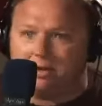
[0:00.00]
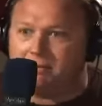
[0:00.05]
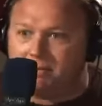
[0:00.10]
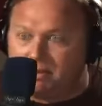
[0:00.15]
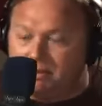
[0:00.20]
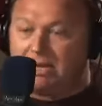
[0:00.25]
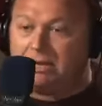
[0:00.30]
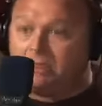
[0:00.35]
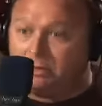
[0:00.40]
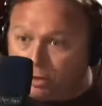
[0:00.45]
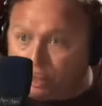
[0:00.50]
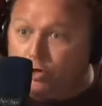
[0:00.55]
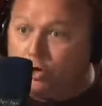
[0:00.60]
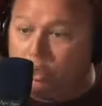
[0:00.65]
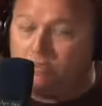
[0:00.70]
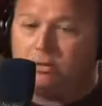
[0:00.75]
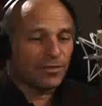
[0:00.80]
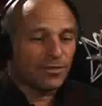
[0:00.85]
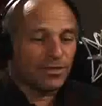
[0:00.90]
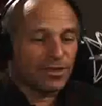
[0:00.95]
I mean,
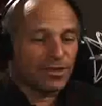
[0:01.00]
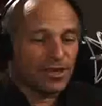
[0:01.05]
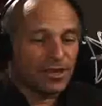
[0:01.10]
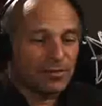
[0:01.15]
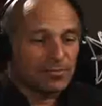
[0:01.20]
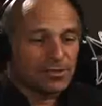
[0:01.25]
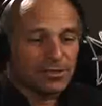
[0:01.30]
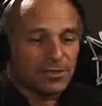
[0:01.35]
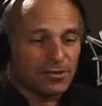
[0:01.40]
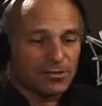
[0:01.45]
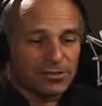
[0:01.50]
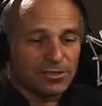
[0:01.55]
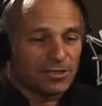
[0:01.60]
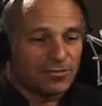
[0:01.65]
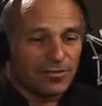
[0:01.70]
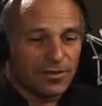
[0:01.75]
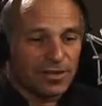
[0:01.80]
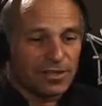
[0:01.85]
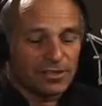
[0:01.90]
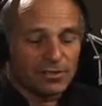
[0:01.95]
but nothing comes close
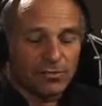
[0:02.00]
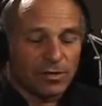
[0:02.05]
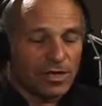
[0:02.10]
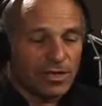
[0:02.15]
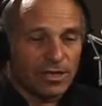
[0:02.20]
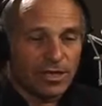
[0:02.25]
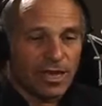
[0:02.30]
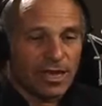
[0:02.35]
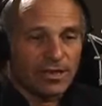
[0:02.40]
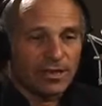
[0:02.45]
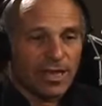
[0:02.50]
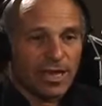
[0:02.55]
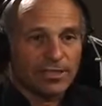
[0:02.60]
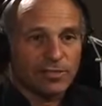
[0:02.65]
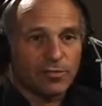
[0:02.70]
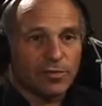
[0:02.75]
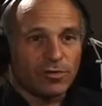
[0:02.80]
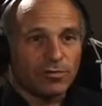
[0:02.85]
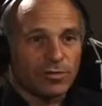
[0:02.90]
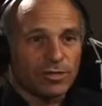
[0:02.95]
to Venezuela, and
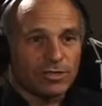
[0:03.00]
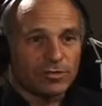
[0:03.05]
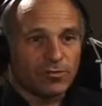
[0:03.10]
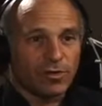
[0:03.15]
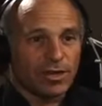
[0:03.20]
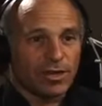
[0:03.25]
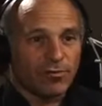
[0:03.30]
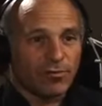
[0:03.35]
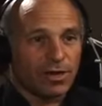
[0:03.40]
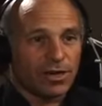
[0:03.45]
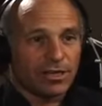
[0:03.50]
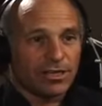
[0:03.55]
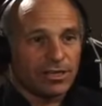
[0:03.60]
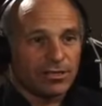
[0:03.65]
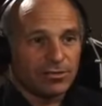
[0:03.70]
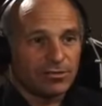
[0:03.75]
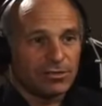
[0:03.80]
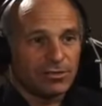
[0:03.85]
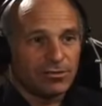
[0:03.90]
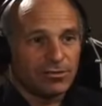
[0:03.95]
that's one of the reasons why they want to
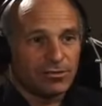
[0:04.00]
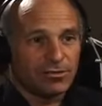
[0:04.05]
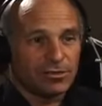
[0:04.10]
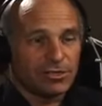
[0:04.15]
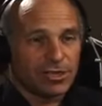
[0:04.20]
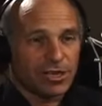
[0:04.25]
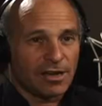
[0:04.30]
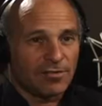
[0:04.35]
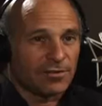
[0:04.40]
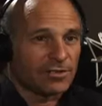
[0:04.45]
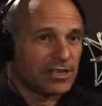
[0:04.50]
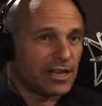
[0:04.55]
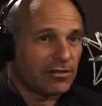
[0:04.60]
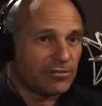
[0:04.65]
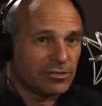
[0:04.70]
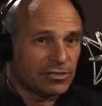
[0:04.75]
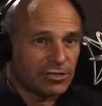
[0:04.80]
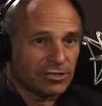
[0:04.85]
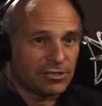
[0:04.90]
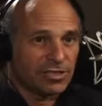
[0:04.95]
kill Hugo Chavez.
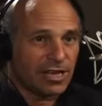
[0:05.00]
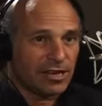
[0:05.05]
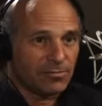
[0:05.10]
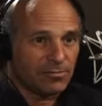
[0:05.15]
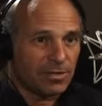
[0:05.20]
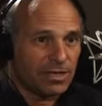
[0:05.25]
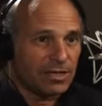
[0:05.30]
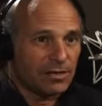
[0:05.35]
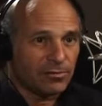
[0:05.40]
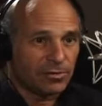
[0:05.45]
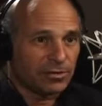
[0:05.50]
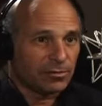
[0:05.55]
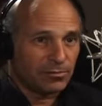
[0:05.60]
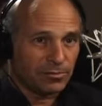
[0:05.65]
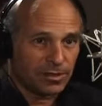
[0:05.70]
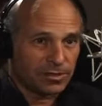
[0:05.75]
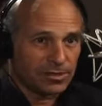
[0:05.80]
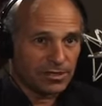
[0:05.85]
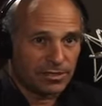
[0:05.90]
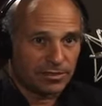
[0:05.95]
I was just down meeting with the
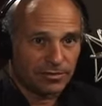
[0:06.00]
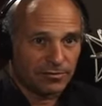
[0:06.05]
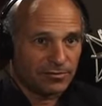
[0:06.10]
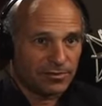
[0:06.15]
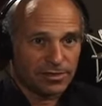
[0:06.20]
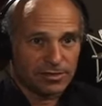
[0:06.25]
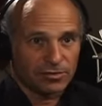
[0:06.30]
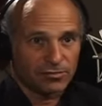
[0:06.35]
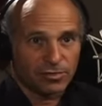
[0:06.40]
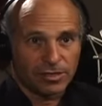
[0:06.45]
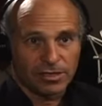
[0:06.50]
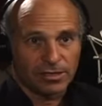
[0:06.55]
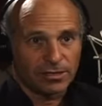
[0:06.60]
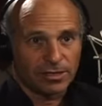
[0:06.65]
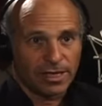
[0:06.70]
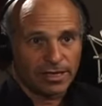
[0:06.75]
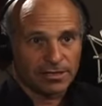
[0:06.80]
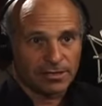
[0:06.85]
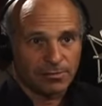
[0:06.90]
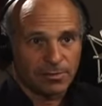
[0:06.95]
president of Venezuela.
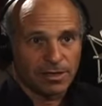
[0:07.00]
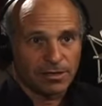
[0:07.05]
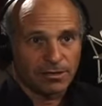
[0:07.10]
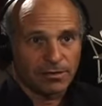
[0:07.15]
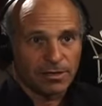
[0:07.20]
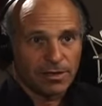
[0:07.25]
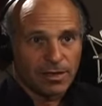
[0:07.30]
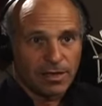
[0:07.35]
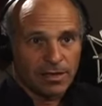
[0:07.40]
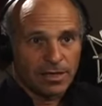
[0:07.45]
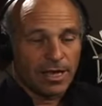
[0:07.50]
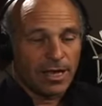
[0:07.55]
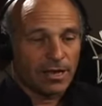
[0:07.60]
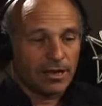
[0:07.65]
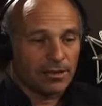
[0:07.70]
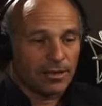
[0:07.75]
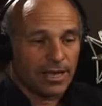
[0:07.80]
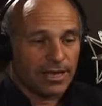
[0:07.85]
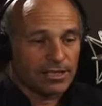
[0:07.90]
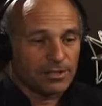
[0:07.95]
Oh, tell us month. about that.
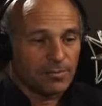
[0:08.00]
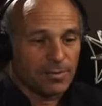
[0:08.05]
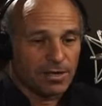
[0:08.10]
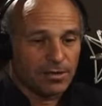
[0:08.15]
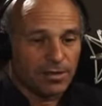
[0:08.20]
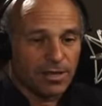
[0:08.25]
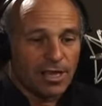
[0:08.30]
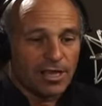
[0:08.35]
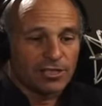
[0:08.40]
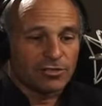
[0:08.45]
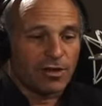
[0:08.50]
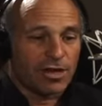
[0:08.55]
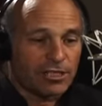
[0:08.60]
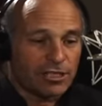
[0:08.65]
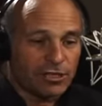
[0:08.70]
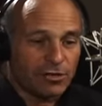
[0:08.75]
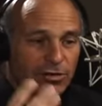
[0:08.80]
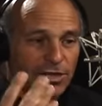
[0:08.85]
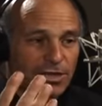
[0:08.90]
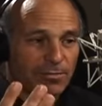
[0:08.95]
Yeah, last month. So I
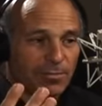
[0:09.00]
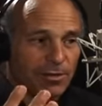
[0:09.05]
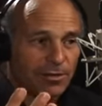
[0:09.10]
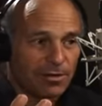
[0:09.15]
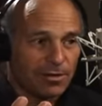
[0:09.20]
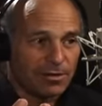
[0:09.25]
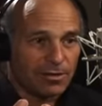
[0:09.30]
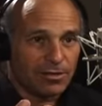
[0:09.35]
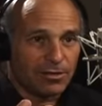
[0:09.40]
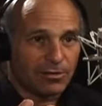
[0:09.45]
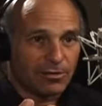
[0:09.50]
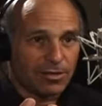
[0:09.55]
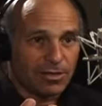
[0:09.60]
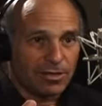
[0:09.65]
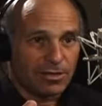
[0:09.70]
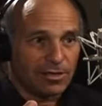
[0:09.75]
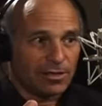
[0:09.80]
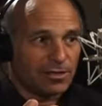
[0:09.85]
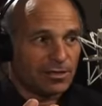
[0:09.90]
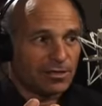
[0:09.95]
showed him the, you know,
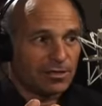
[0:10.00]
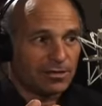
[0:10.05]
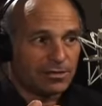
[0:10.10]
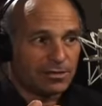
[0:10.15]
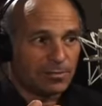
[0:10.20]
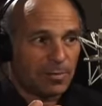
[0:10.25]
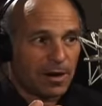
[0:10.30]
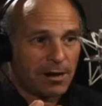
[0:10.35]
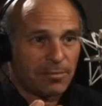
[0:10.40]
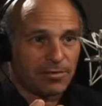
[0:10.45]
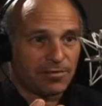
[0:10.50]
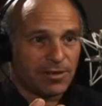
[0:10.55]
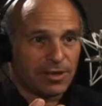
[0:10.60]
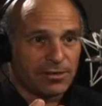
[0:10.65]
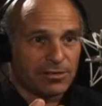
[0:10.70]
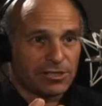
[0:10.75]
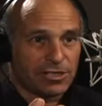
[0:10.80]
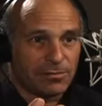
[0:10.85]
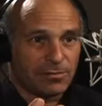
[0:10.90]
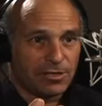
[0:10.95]
the Department of
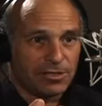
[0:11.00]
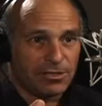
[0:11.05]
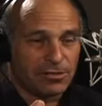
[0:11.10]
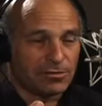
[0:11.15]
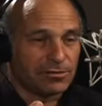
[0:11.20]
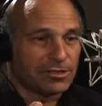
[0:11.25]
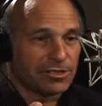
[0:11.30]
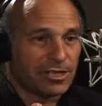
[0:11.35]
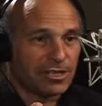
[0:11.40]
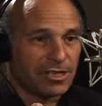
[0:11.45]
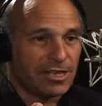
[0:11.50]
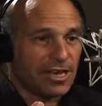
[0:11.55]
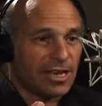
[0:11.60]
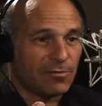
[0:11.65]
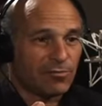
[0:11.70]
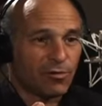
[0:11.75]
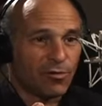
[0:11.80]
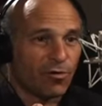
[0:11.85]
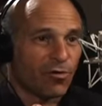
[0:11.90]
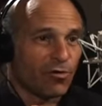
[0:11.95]
Energy material saying he
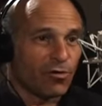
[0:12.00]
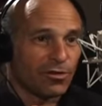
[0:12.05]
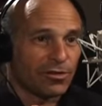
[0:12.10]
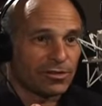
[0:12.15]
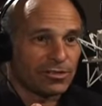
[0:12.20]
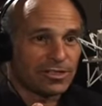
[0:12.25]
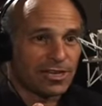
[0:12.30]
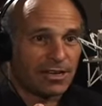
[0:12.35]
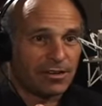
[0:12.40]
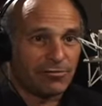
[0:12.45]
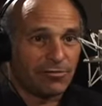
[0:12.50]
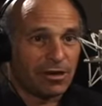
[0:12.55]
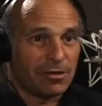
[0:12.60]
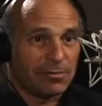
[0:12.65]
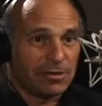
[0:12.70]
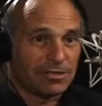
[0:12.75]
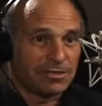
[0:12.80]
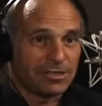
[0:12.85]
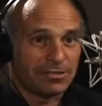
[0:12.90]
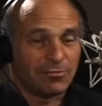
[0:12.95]
had more oil than Saudi
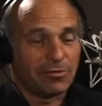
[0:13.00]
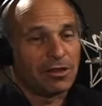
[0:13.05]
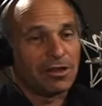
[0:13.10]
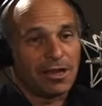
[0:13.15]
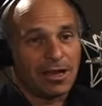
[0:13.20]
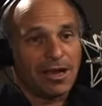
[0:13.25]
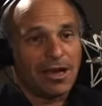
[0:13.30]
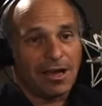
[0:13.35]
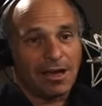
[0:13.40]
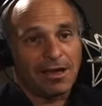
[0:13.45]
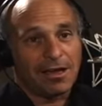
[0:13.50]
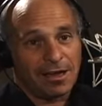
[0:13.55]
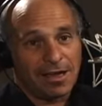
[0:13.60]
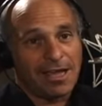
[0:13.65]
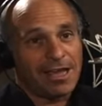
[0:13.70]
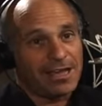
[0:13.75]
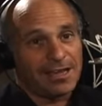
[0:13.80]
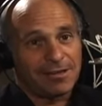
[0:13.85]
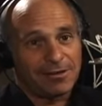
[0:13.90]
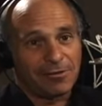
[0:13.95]
Arabia. He said, "Well, I, I,
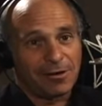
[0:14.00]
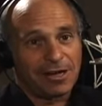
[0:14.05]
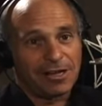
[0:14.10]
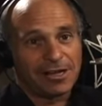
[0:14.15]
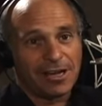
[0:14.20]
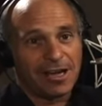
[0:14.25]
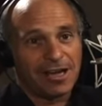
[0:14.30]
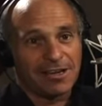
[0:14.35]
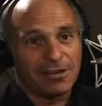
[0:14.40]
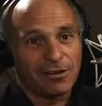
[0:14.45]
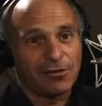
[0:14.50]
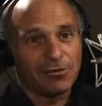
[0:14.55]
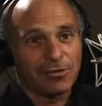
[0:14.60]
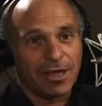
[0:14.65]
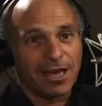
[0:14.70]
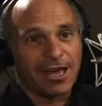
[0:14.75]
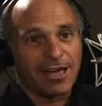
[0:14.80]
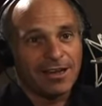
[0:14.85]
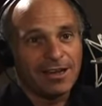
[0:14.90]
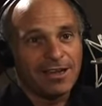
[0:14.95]
hey, Greg, I know
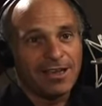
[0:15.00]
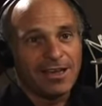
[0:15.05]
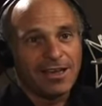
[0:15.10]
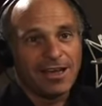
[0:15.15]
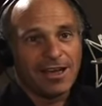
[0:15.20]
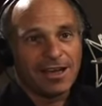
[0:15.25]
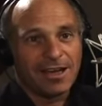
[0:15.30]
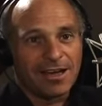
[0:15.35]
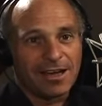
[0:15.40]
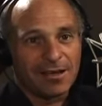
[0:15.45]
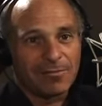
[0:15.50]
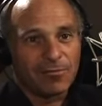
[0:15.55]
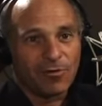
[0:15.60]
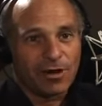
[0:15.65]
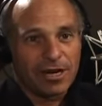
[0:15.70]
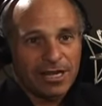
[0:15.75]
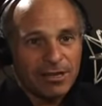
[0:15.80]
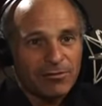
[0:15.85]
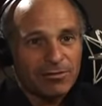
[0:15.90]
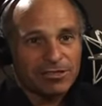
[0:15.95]
that." Uh,
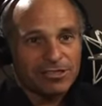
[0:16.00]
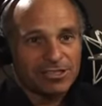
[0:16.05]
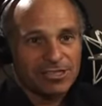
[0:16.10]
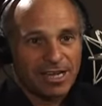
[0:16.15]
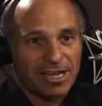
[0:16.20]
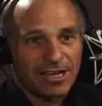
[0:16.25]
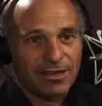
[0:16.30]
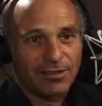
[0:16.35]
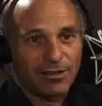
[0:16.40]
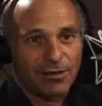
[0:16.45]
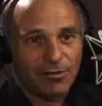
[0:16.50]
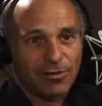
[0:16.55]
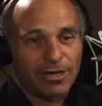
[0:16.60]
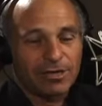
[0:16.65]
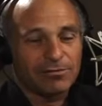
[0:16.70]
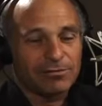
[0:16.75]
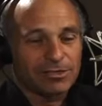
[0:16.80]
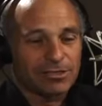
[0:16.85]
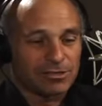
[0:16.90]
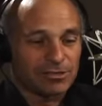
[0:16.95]
what he was saying, though,
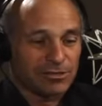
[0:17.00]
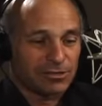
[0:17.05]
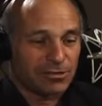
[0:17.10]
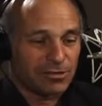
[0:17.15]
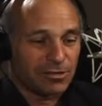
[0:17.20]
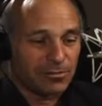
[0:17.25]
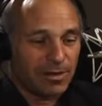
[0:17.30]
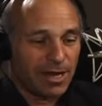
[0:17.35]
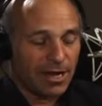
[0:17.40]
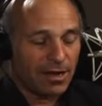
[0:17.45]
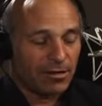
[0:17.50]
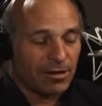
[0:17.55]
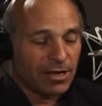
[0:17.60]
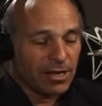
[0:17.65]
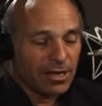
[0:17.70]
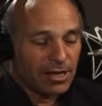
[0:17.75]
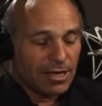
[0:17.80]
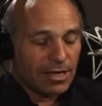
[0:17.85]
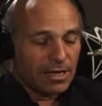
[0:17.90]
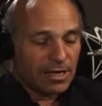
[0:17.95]
what he was concerned about
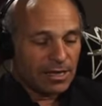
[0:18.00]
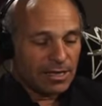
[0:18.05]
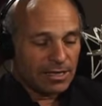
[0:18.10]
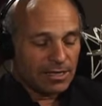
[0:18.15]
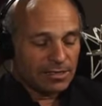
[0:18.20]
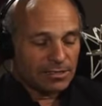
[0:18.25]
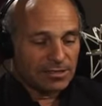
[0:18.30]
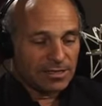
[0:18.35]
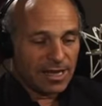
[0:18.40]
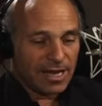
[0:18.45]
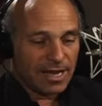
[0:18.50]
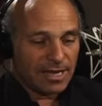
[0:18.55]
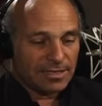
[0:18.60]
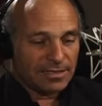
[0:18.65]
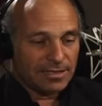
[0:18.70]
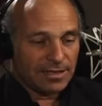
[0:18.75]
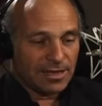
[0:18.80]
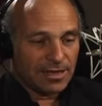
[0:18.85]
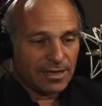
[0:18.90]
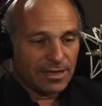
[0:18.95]
is
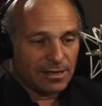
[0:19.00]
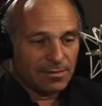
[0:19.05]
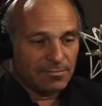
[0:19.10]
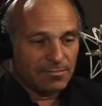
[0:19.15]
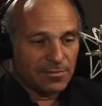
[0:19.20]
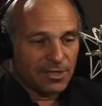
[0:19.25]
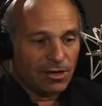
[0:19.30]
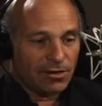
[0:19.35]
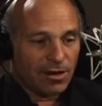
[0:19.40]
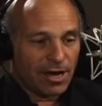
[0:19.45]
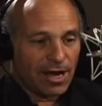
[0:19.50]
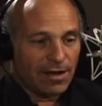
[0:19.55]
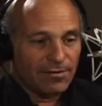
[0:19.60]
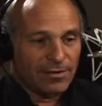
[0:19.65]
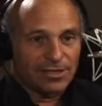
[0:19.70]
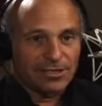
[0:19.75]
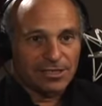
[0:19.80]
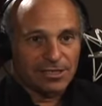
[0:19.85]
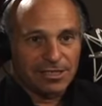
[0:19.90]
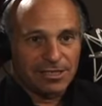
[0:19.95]
that um, you know
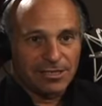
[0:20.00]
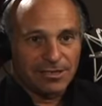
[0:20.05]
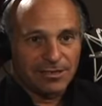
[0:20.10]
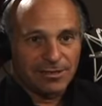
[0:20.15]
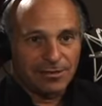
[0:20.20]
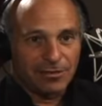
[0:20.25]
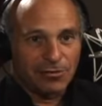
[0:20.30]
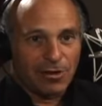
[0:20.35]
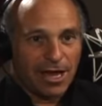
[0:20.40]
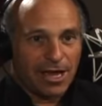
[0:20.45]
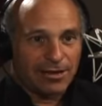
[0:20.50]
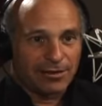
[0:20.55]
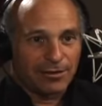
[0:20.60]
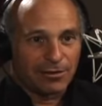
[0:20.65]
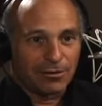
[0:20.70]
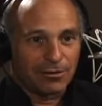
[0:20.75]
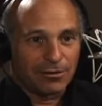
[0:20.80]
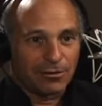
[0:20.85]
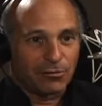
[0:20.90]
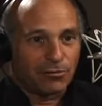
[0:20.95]
obviously you
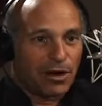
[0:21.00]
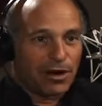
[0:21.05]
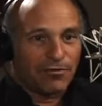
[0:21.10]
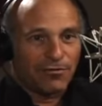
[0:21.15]
had the